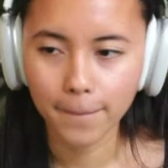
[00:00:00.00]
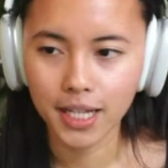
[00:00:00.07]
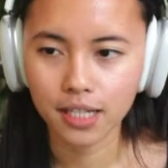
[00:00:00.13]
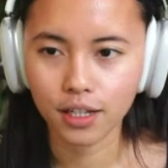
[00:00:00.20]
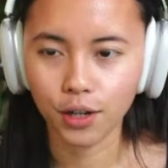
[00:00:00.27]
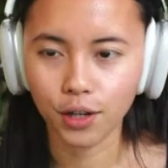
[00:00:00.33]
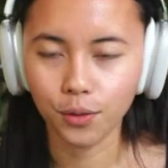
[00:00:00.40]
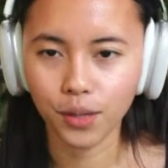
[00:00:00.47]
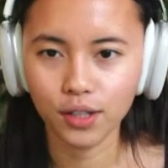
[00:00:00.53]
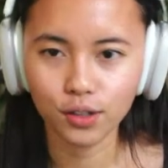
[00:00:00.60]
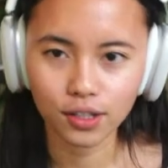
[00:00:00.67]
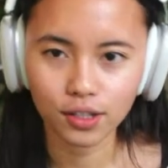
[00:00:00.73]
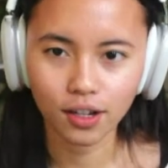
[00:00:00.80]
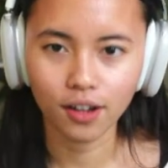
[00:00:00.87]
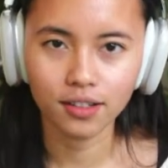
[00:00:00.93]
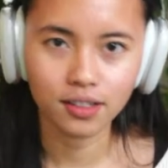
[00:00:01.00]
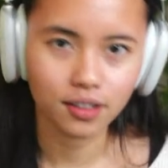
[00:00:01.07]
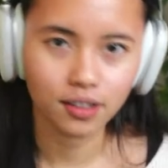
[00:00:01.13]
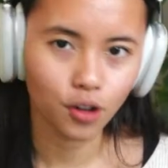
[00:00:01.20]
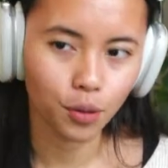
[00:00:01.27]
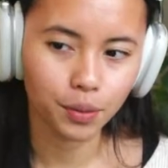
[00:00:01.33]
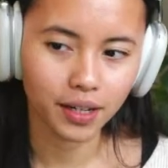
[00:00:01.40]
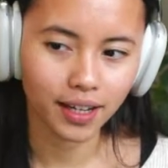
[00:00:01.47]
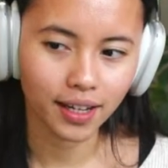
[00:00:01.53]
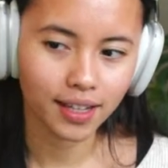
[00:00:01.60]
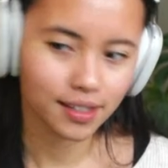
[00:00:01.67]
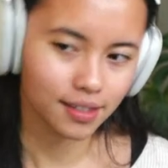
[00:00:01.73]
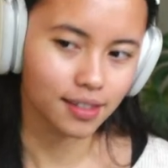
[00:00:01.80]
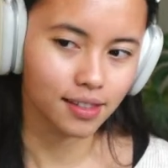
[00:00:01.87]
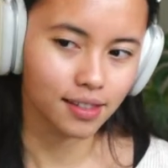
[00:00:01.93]
So when you start opening
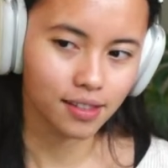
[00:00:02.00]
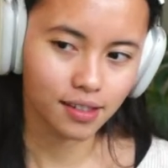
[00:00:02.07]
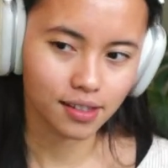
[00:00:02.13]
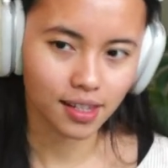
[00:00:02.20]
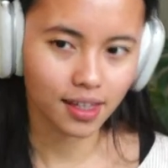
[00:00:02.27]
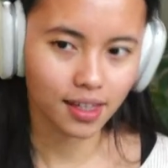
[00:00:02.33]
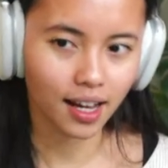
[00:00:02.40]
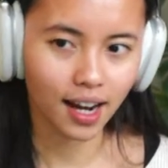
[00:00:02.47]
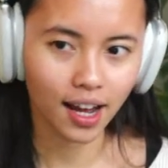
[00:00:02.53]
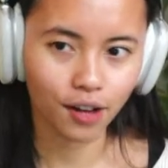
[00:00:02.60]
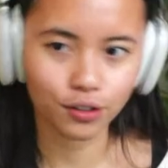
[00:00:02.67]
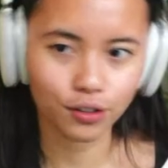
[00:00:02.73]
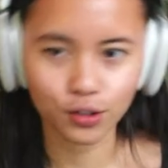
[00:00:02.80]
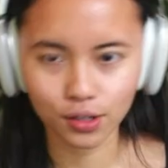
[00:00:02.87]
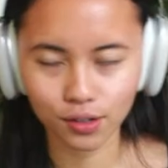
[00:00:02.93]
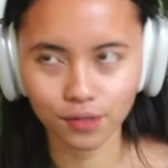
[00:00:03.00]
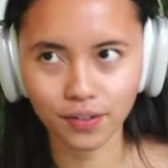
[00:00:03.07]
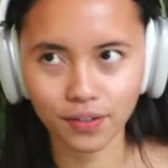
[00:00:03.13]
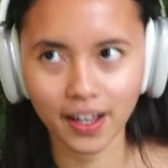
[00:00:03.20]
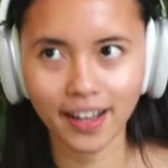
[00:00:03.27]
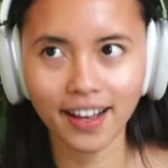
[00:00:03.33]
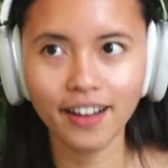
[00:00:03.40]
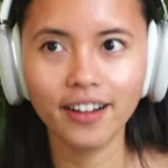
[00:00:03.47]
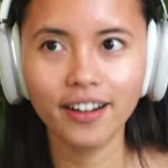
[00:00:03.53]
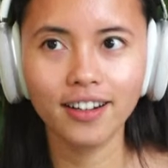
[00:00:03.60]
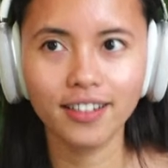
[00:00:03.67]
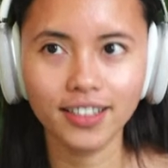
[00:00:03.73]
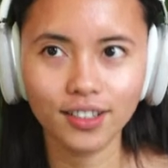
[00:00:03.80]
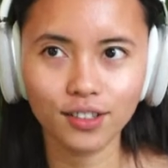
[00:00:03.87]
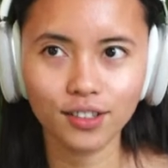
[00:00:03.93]
instances in the cloud, you're sort of like,
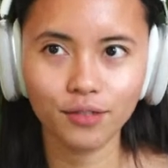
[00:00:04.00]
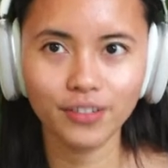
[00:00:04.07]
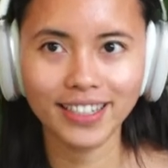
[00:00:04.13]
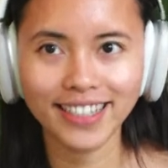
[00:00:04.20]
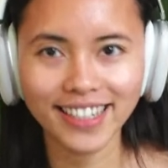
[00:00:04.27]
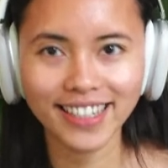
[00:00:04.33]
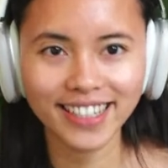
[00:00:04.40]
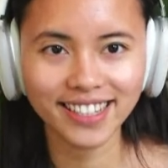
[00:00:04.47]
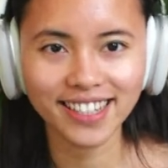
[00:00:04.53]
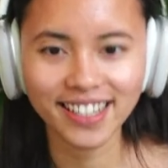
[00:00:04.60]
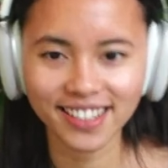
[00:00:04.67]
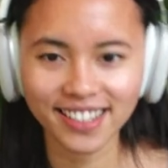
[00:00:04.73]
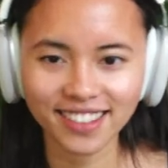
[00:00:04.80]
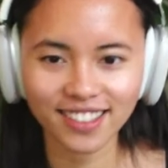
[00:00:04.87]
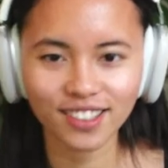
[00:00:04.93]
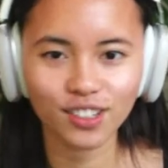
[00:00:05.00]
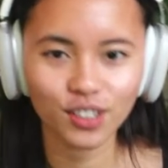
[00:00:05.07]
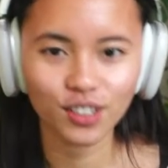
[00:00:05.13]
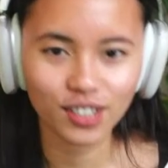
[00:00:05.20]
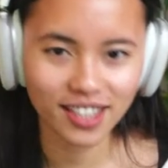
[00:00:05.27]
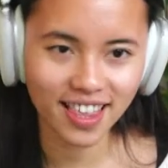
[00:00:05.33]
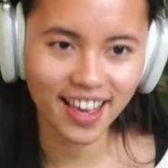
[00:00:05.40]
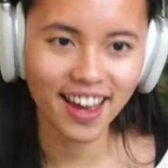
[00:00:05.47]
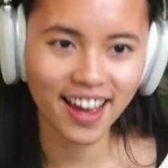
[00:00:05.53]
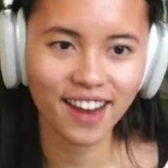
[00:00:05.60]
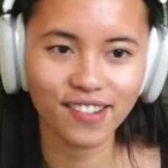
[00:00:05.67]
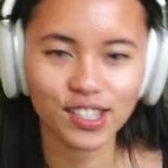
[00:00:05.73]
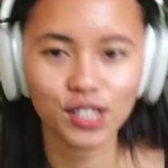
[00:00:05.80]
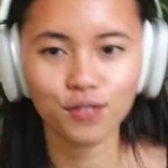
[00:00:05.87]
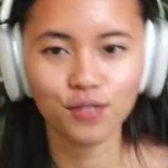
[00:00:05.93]
oh, it doesn't really exist. It's just
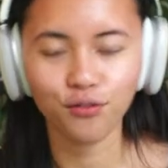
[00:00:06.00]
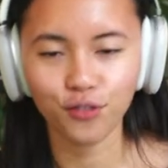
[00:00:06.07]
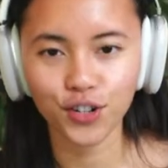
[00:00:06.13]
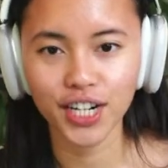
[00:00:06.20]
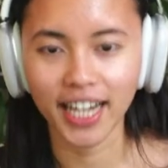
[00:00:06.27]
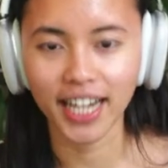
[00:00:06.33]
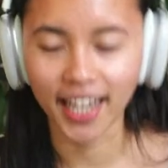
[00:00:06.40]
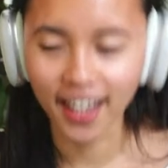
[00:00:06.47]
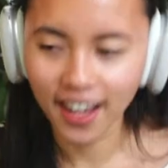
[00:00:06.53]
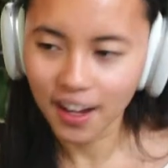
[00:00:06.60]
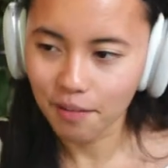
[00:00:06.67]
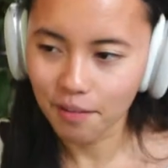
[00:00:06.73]
there. It's free.